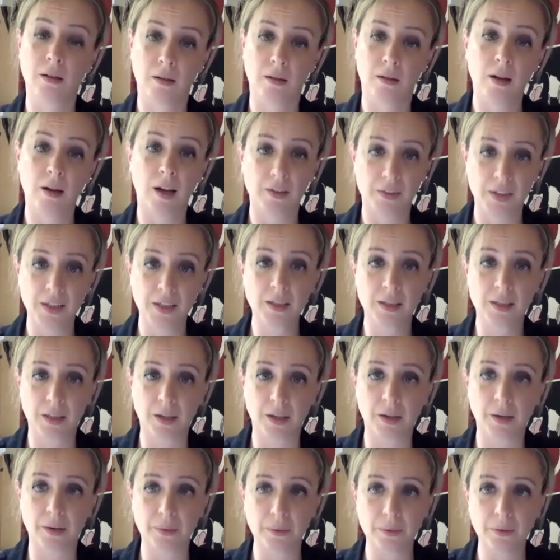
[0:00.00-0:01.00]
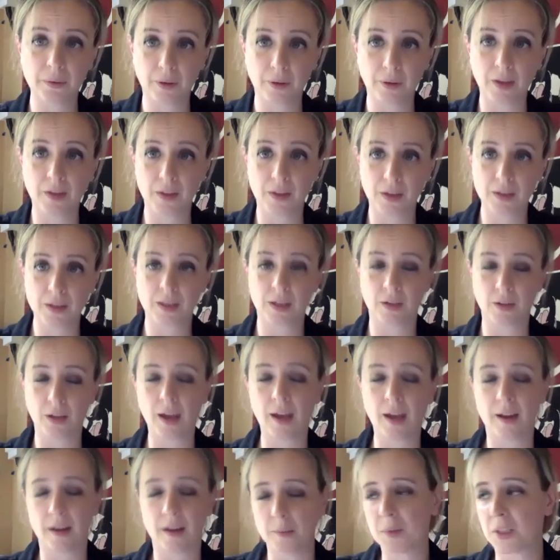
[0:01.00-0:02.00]
I think so. I think so.
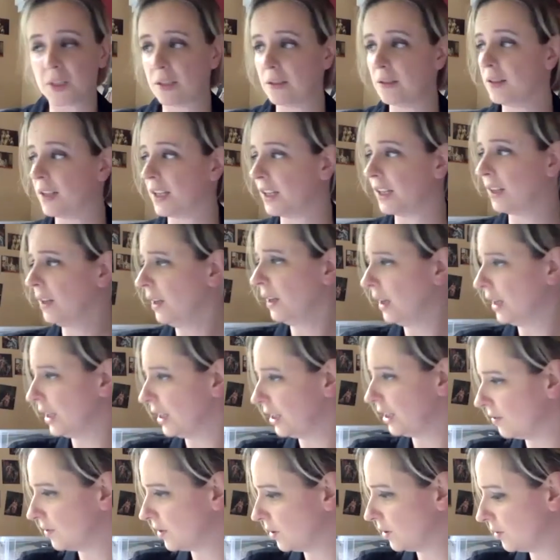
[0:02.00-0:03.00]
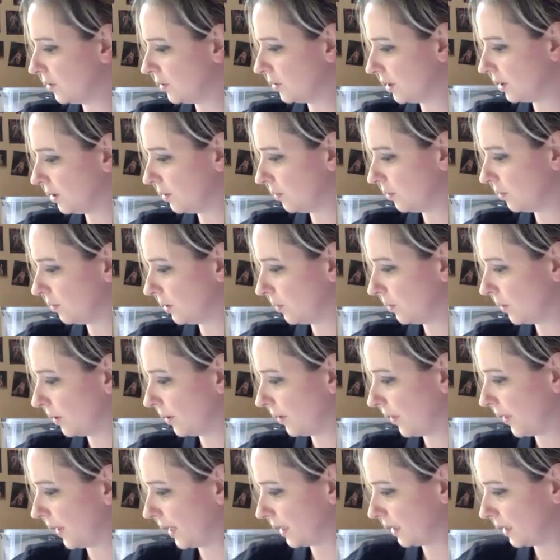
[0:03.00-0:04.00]
Yeah, absolutely. You you you you
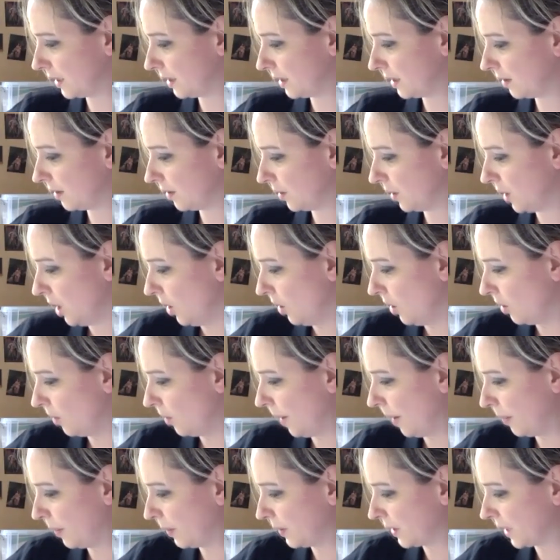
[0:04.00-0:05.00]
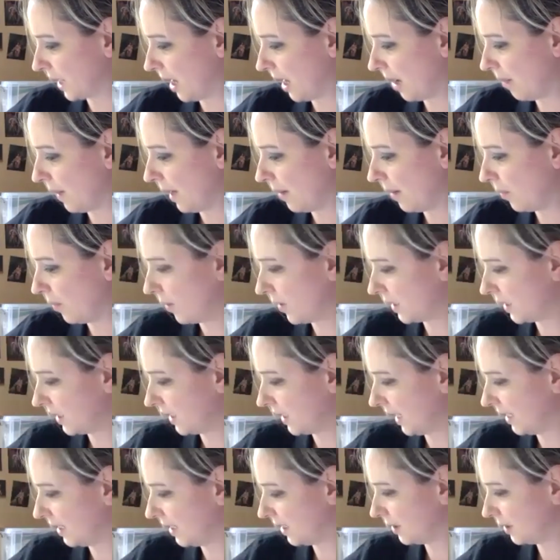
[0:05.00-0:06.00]
want things to, for people to come out with a
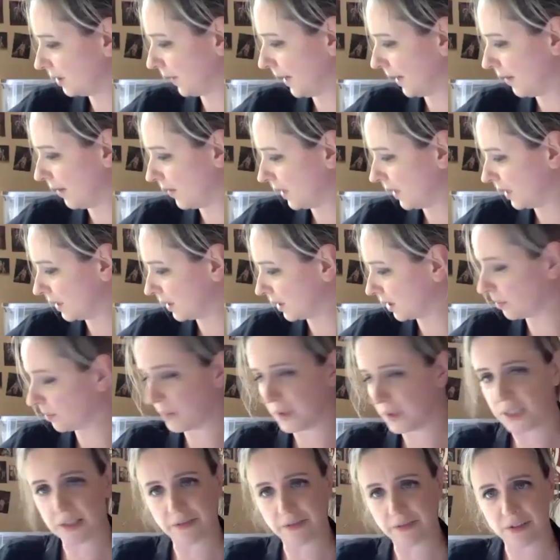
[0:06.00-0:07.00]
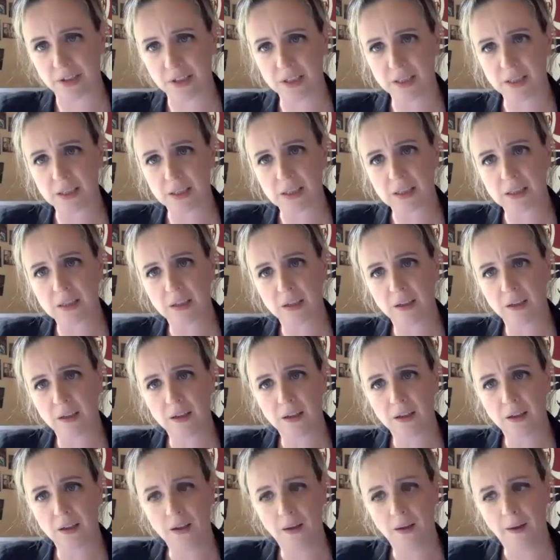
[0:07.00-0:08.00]
sense of how things could be different,
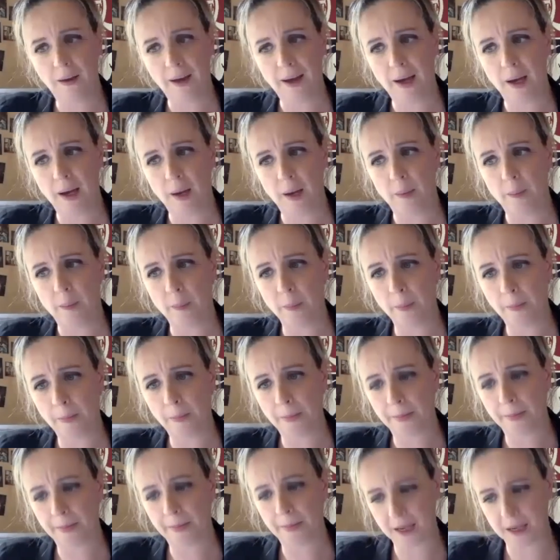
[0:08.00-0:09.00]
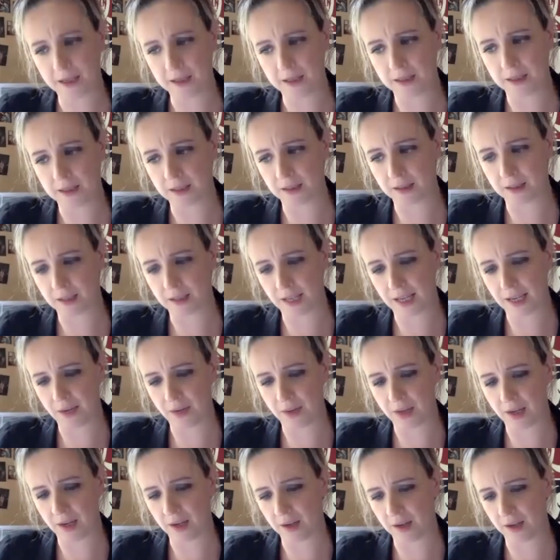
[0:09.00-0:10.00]
mm. um, and and how
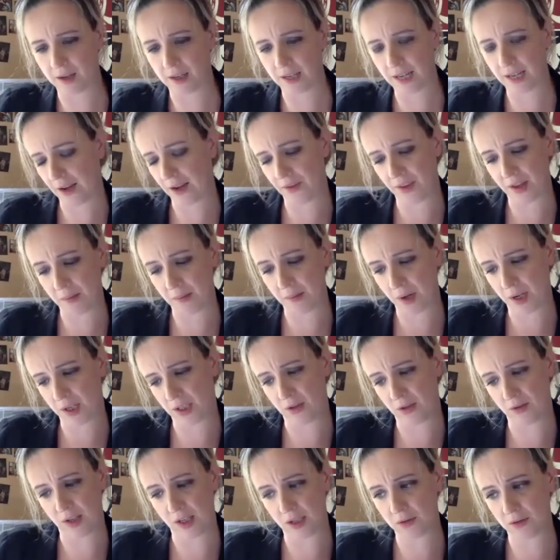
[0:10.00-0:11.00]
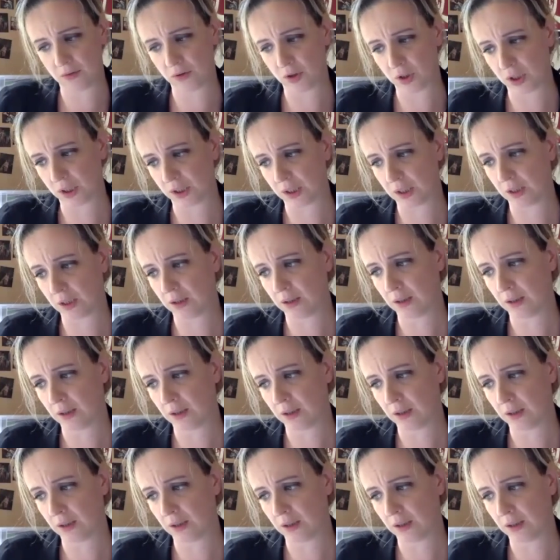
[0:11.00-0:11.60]
they and how they might do that, or just